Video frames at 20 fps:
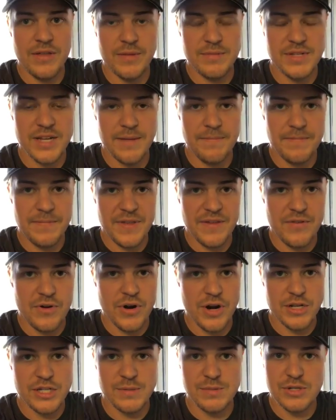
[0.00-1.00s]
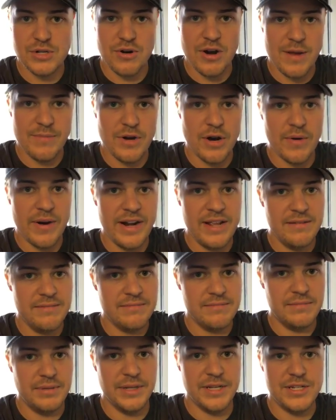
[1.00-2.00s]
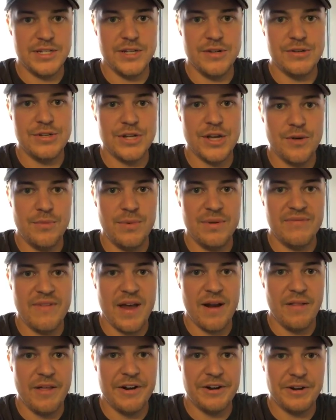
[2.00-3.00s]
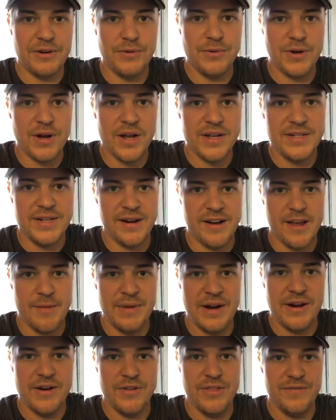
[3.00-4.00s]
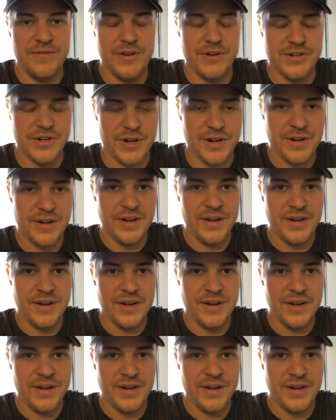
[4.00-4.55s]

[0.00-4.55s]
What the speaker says: up. If you're not subscribed already, please do so. We've got a lot of cool content coming out here in the future.